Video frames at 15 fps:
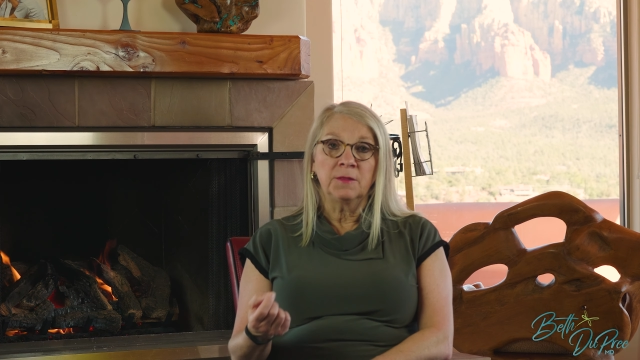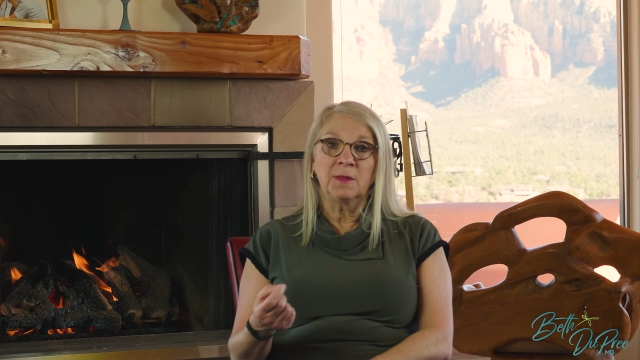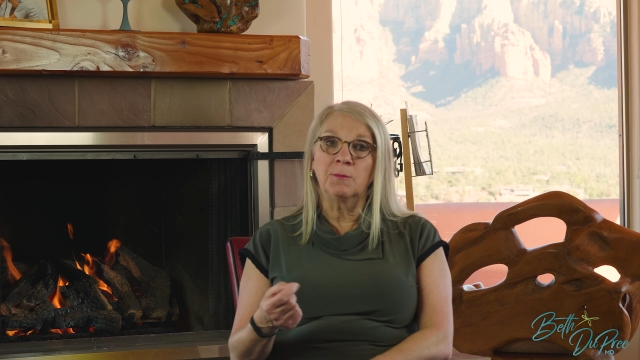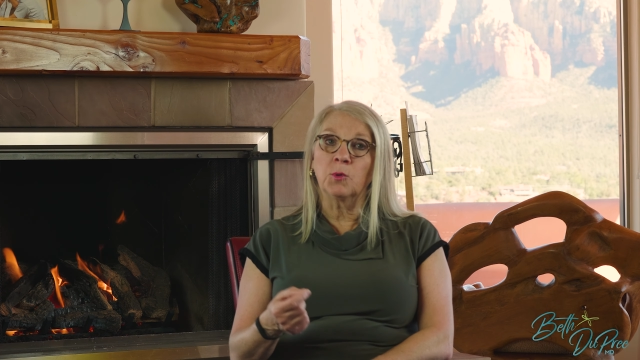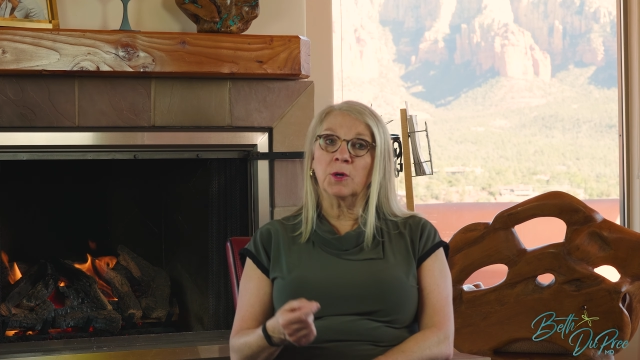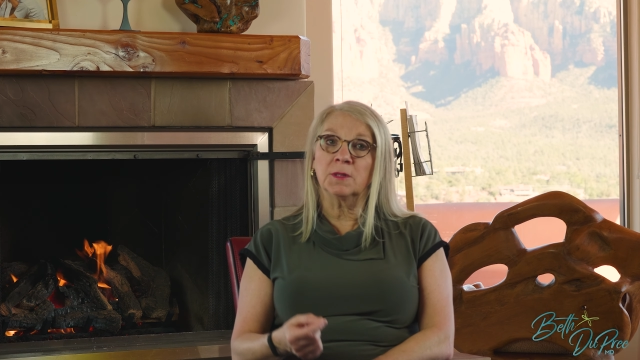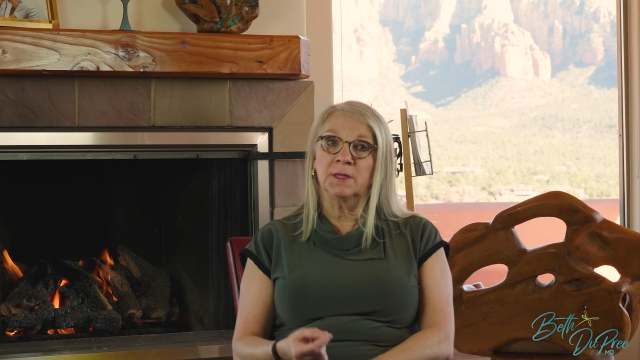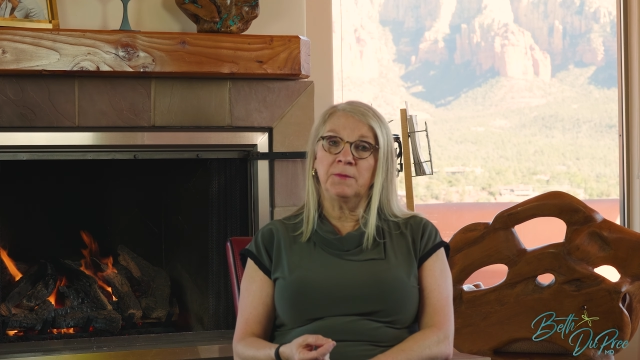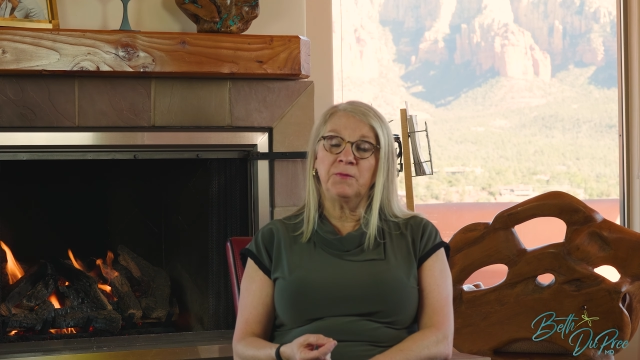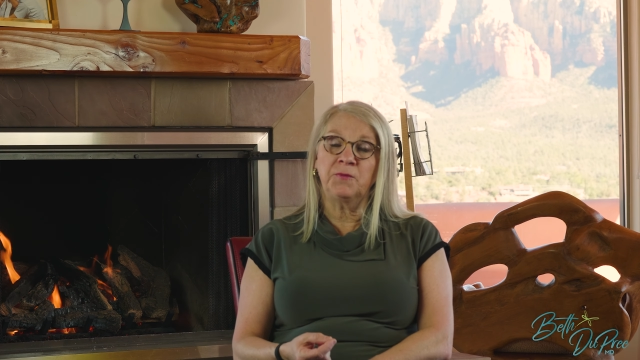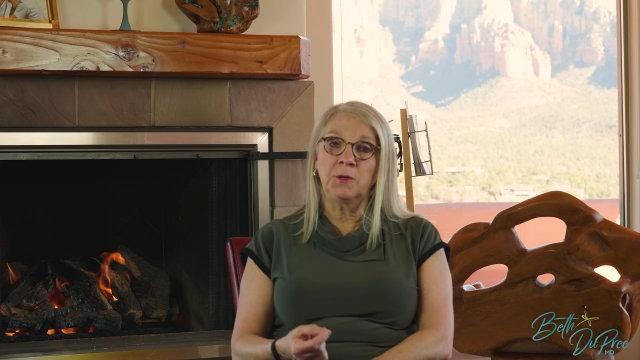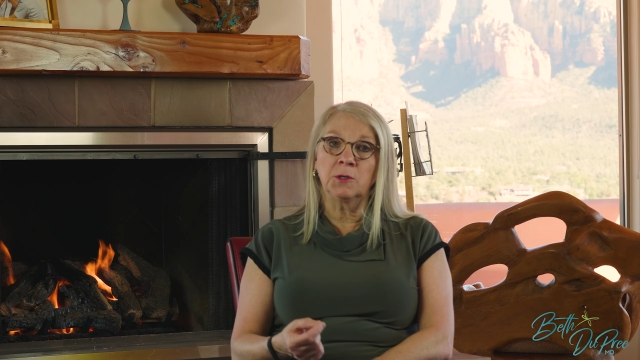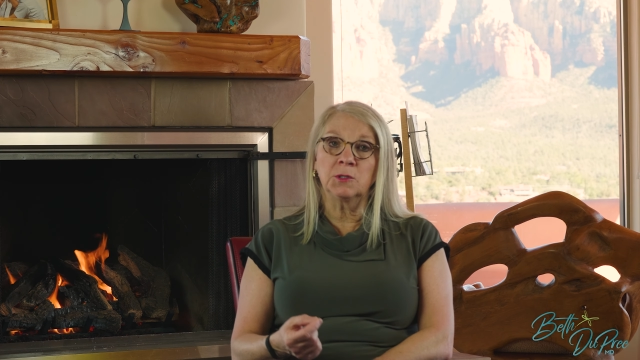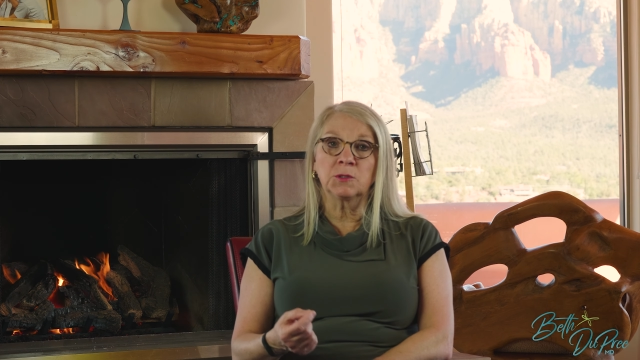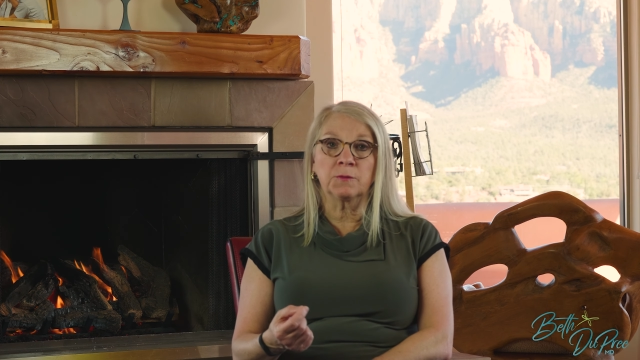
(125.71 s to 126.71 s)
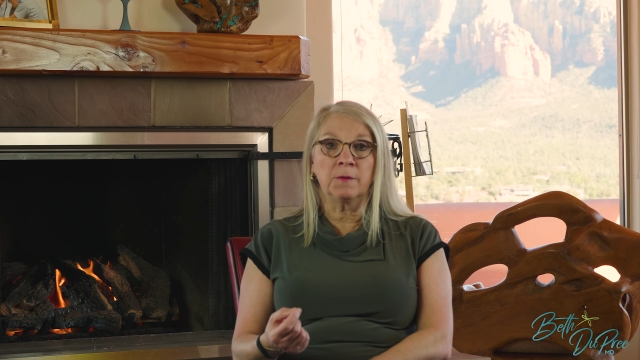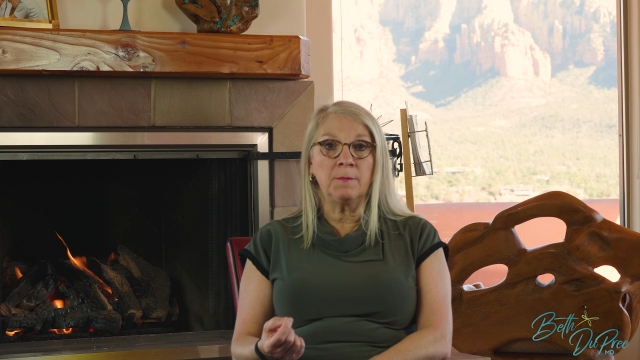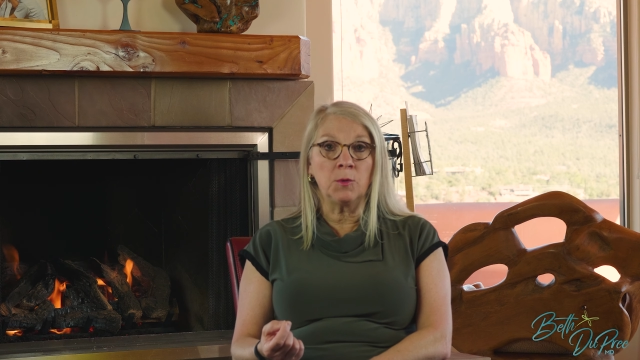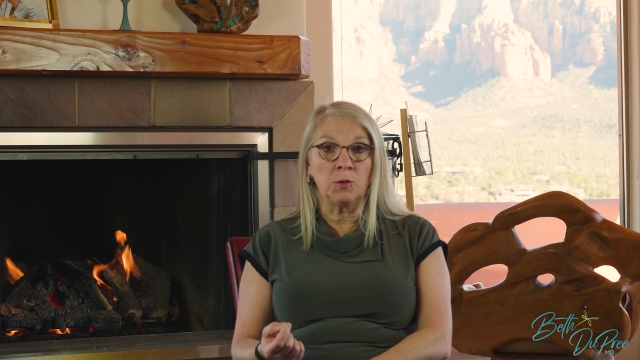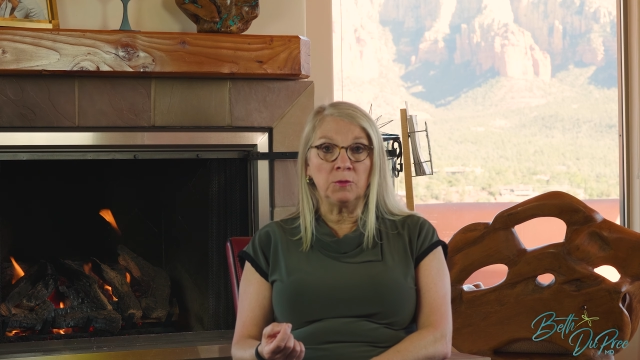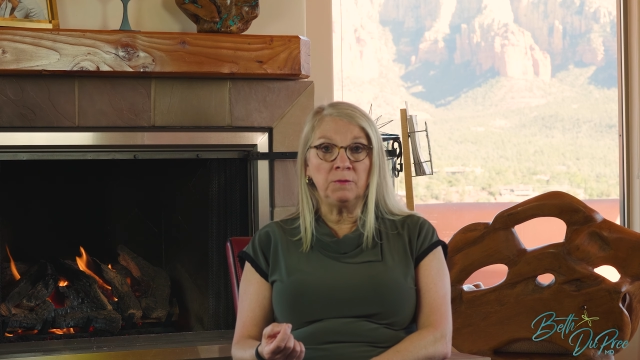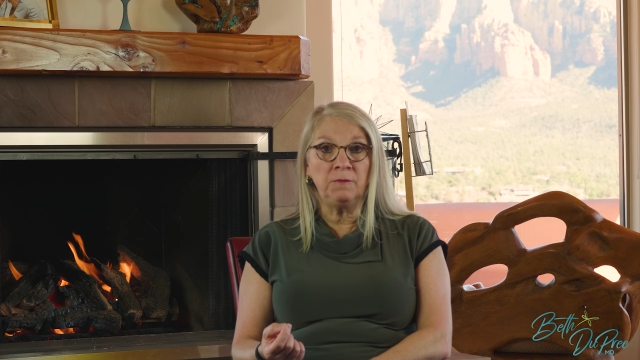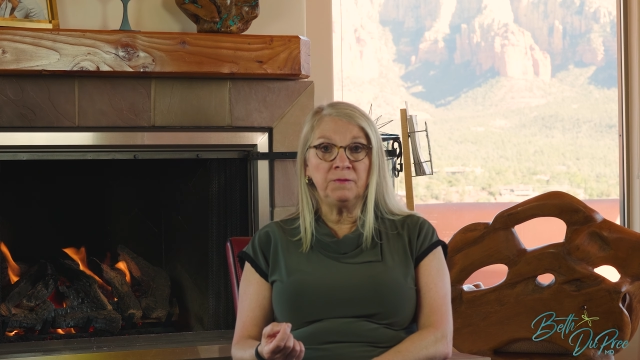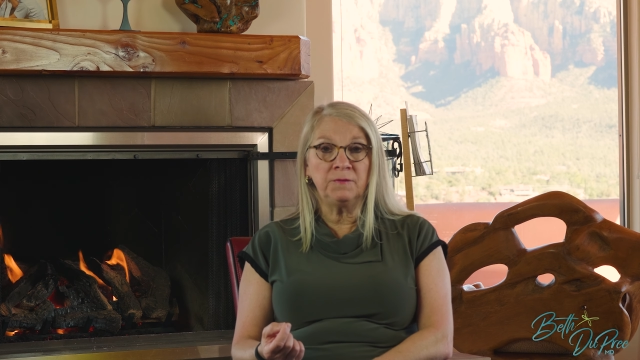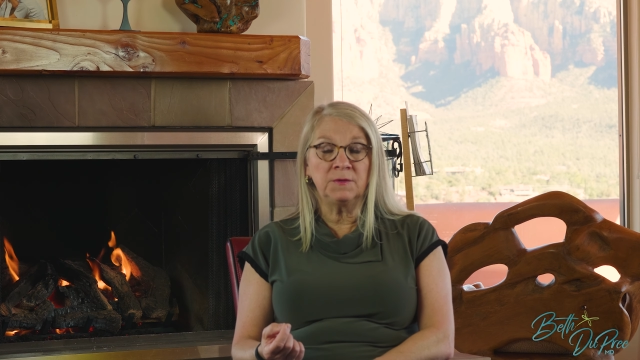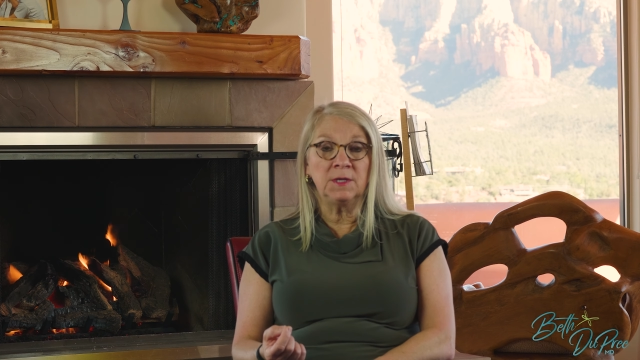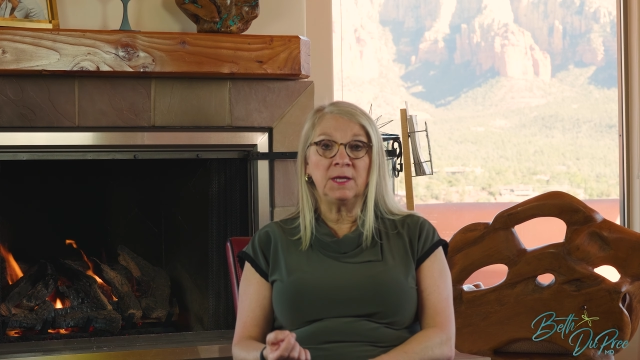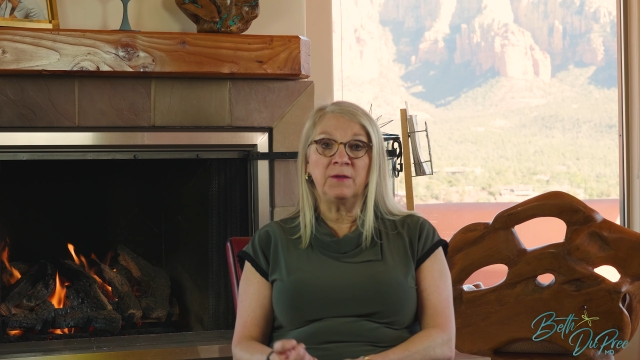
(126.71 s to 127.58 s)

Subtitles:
The more lymph nodes are removed,